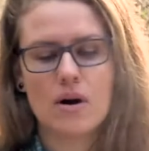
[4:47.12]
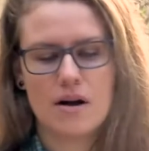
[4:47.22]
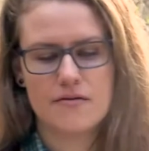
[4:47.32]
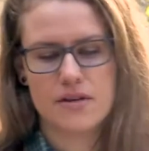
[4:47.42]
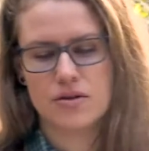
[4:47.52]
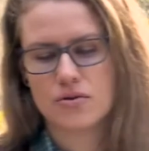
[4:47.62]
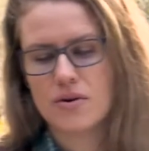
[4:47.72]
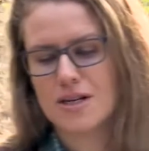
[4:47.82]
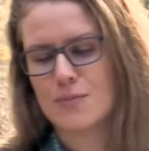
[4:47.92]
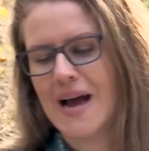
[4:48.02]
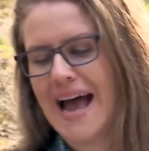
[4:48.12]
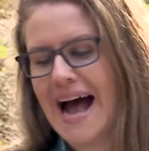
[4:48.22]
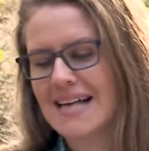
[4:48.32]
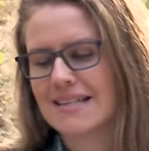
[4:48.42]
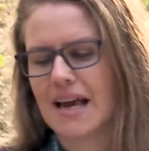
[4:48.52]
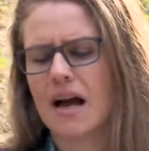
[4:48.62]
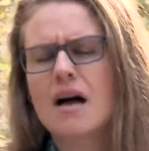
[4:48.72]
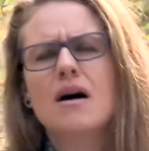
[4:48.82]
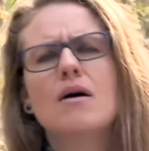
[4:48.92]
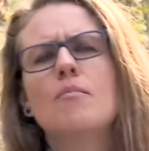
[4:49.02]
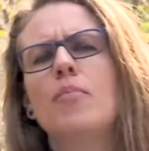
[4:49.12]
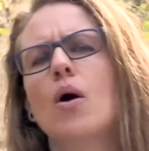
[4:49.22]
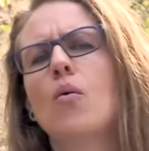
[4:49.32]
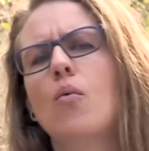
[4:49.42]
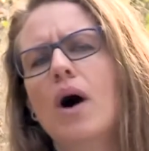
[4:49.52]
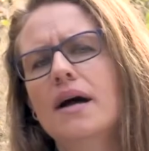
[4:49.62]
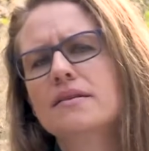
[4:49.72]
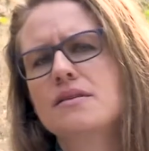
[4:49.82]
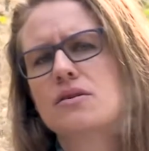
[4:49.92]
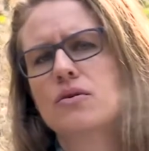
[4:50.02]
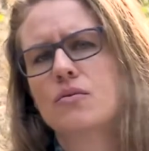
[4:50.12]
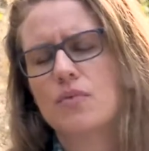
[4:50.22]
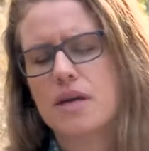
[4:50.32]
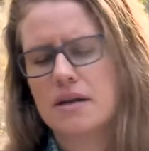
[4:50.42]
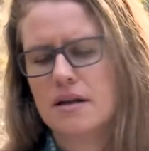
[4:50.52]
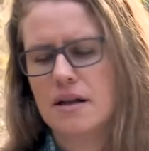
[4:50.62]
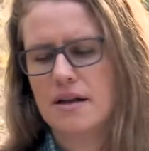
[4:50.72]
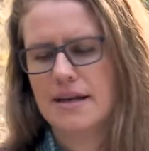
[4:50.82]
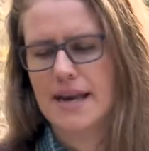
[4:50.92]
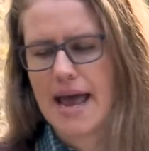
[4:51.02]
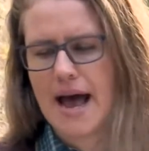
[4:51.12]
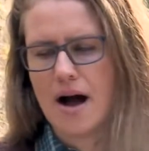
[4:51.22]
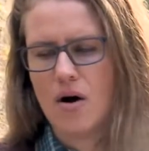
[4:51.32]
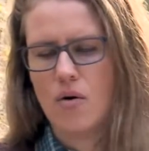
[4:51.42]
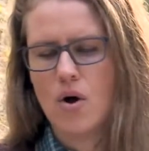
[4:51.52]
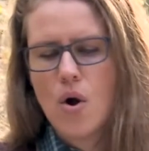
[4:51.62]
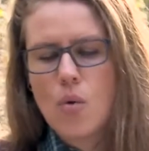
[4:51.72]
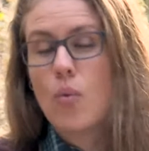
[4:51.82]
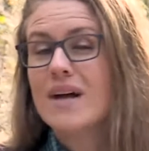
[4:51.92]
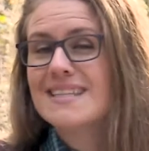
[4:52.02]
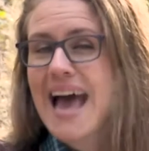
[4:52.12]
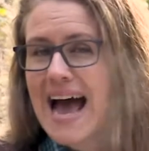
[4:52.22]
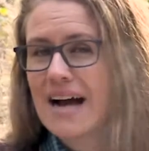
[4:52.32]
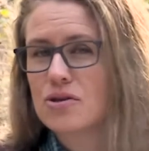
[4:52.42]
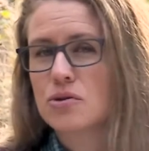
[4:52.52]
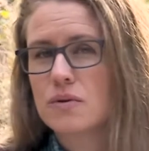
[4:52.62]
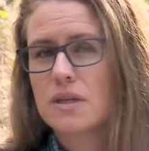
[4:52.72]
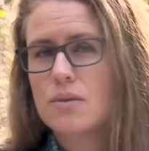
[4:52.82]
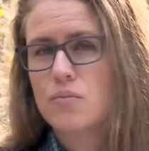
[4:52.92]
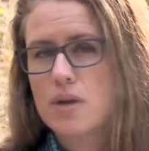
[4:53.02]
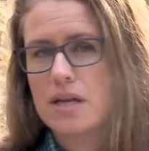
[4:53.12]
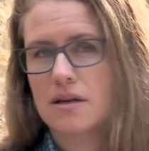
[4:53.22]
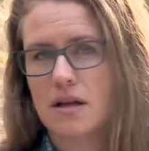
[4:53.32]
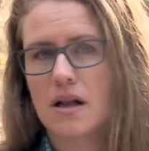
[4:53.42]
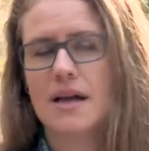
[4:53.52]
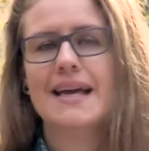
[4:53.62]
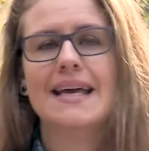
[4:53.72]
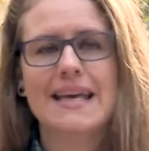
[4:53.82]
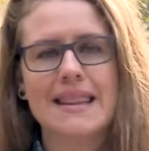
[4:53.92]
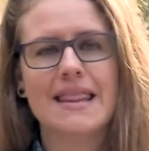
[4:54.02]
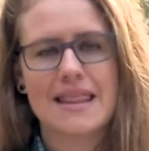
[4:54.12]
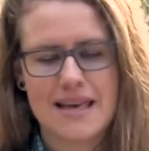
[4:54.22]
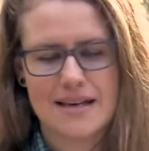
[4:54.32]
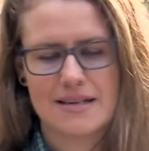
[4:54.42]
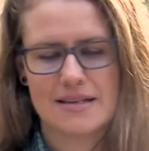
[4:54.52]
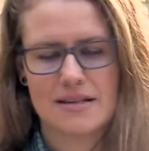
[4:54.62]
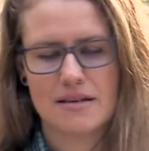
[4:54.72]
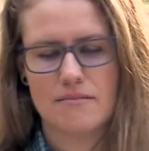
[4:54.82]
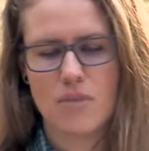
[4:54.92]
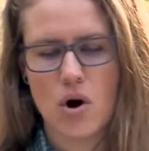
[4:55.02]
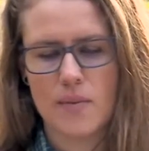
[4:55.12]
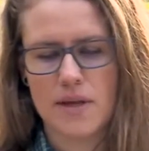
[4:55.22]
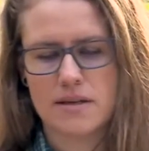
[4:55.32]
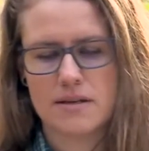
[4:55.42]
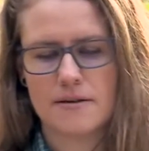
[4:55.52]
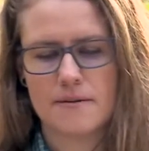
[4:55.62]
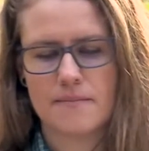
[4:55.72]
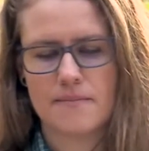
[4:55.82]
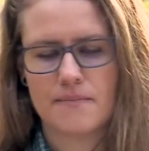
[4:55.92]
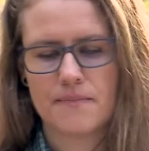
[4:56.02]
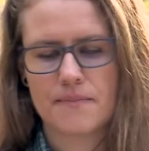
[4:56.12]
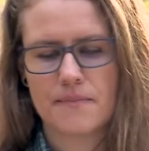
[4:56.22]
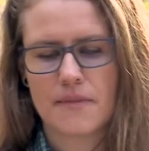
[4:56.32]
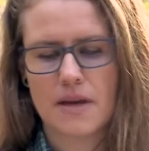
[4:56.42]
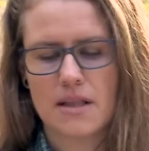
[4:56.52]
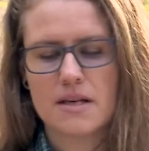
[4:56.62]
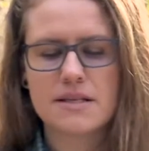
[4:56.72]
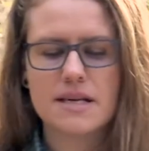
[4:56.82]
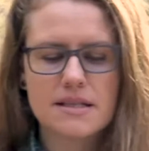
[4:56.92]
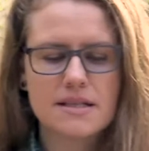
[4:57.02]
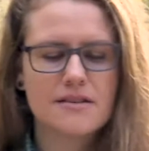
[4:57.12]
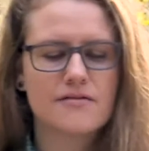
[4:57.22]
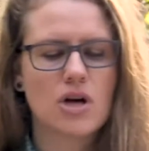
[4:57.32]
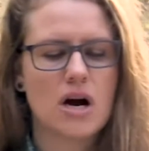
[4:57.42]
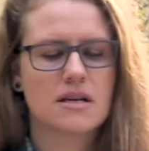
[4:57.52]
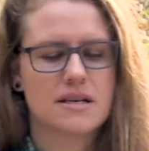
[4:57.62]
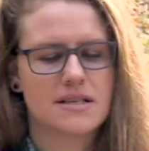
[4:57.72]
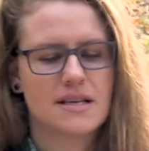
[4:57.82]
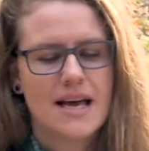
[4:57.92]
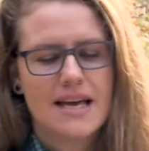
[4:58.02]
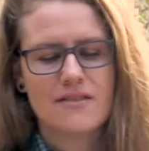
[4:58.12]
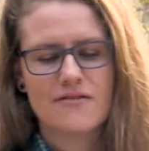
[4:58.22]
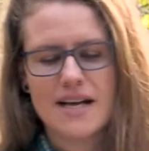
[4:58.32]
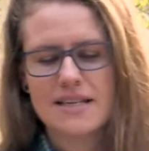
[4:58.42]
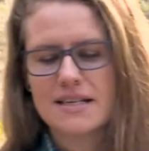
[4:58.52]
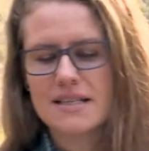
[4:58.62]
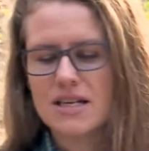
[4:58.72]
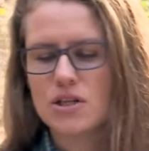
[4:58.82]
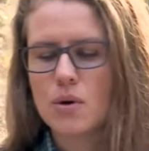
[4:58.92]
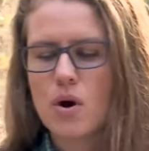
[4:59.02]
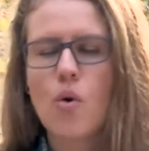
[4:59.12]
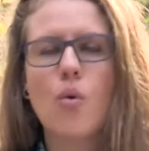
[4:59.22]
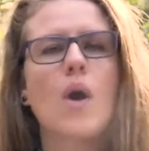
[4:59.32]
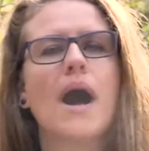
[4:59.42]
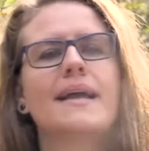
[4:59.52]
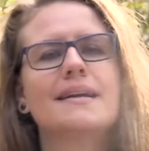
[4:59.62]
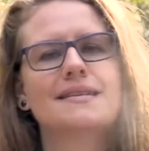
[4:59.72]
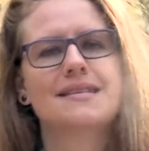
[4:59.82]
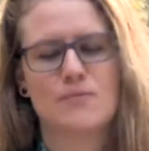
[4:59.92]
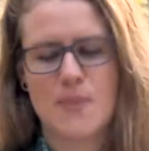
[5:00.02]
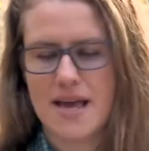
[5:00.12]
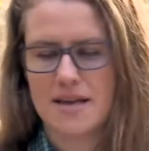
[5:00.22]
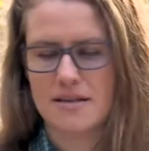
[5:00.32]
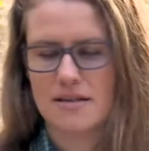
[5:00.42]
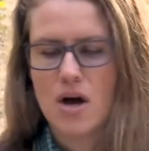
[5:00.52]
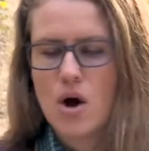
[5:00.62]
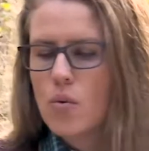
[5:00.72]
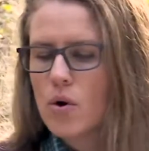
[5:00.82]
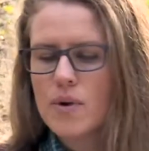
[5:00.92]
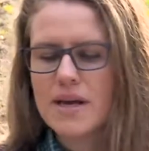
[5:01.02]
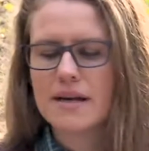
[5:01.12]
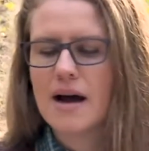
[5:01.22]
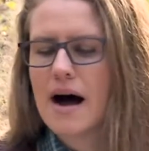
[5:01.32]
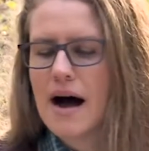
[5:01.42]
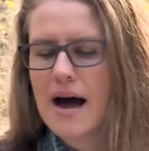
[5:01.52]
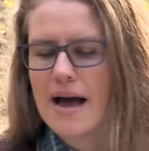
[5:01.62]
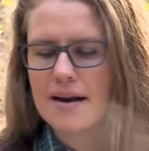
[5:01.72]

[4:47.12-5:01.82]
of these stories by asking, but what's real now? What's actually real in this moment? The season of darkness invites us into a quiet space where we can hide